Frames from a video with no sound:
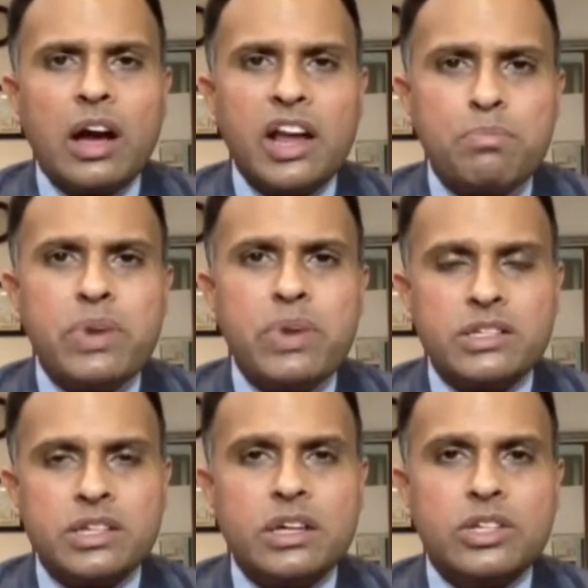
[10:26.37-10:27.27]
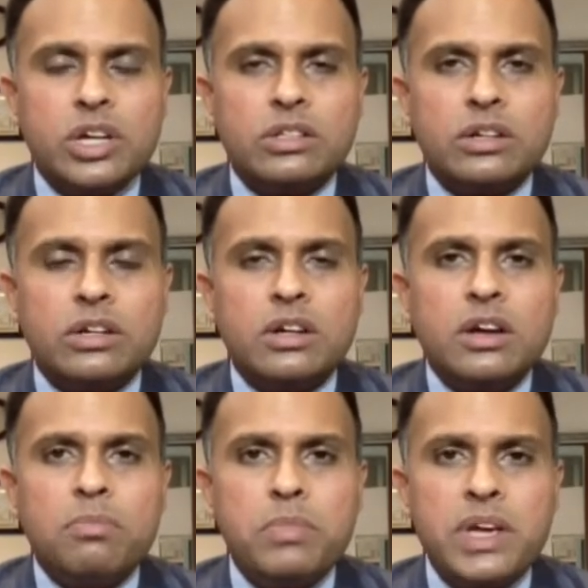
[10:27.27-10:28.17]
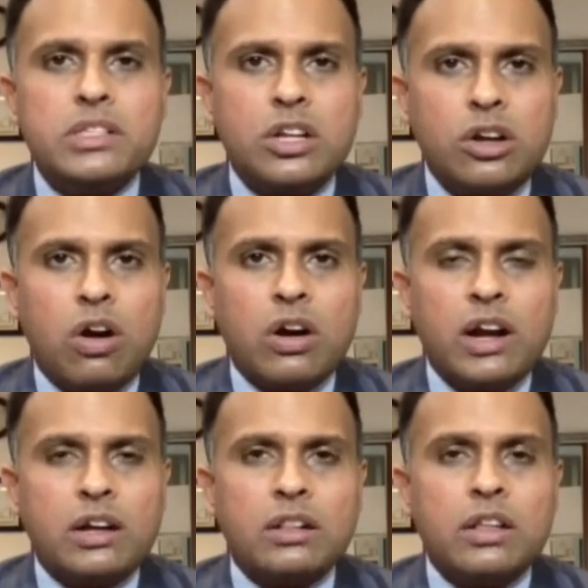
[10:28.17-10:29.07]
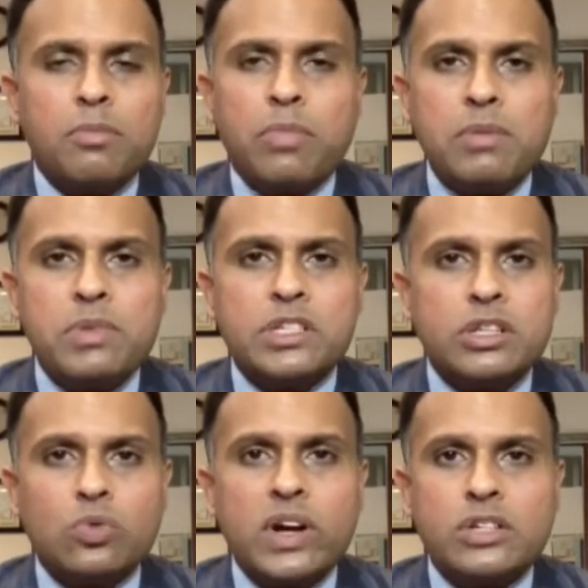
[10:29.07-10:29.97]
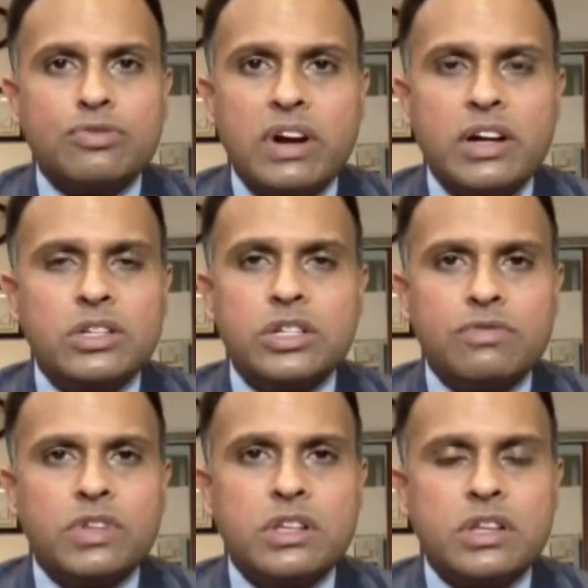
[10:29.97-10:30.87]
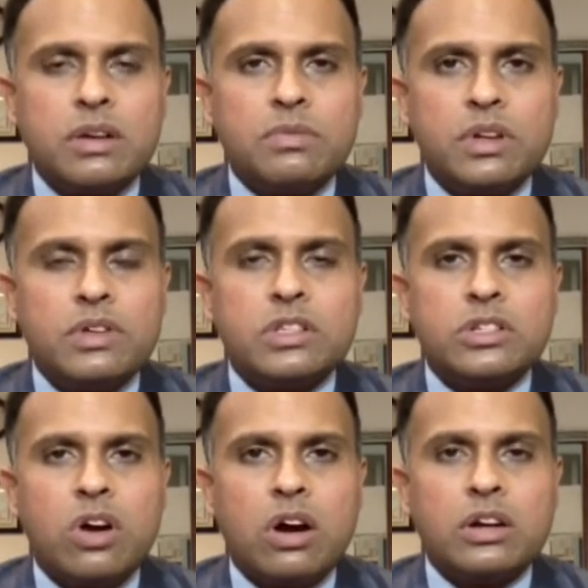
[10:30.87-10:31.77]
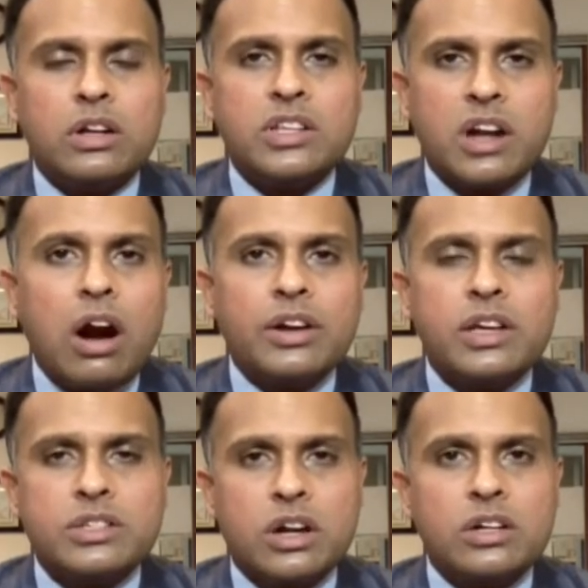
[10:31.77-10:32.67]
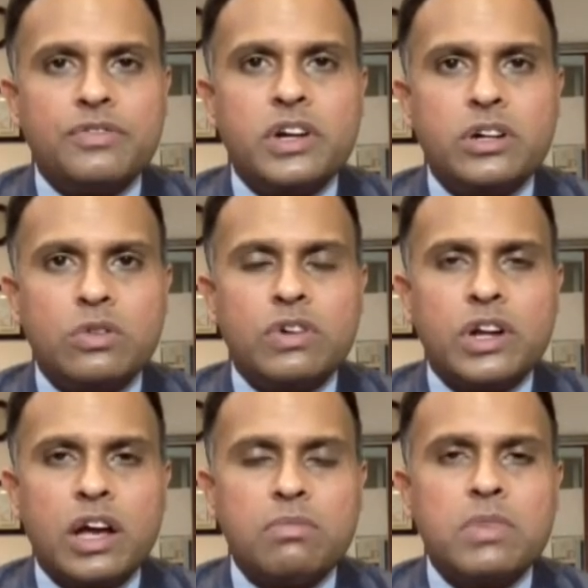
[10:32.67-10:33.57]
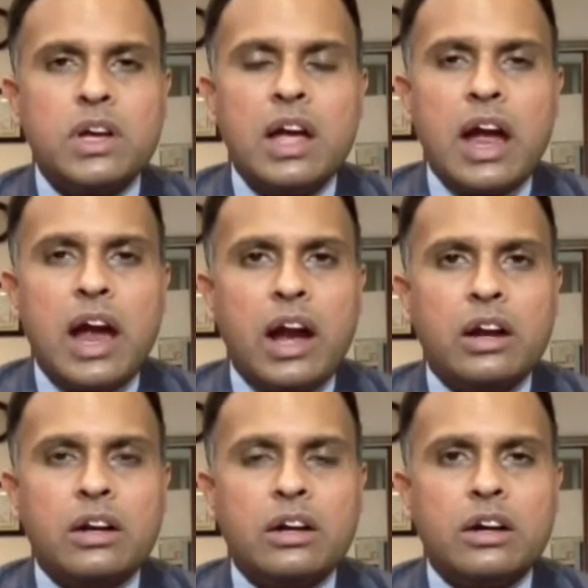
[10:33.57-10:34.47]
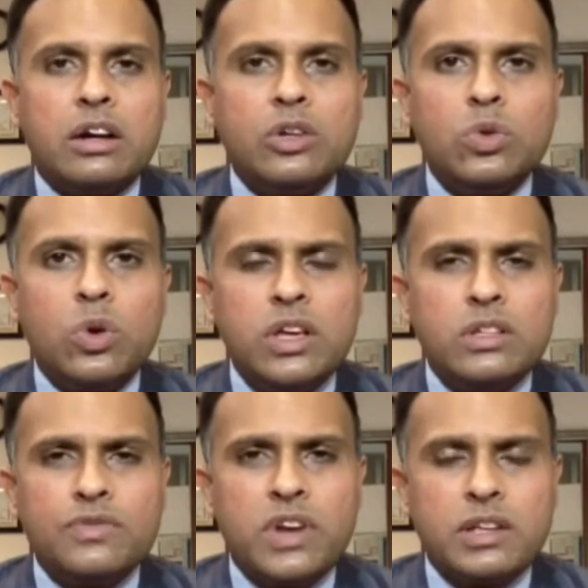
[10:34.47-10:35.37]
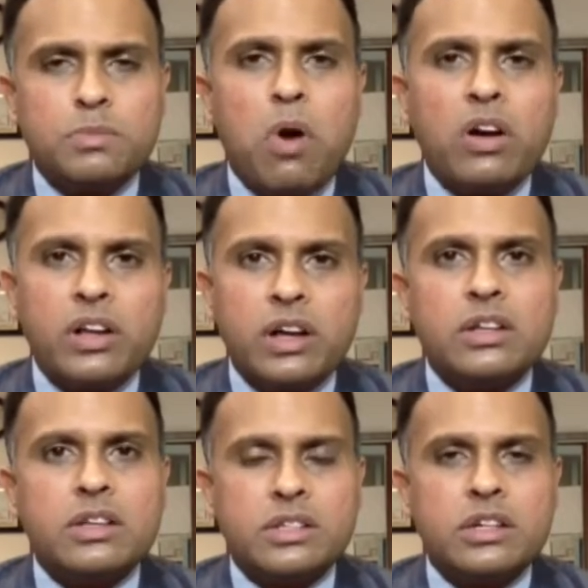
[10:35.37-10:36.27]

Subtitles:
embracing each other means a lot. And Prime Minister is quite strategic with this. I mean, it's an art he has cultivated over time. And, he is very spontaneous in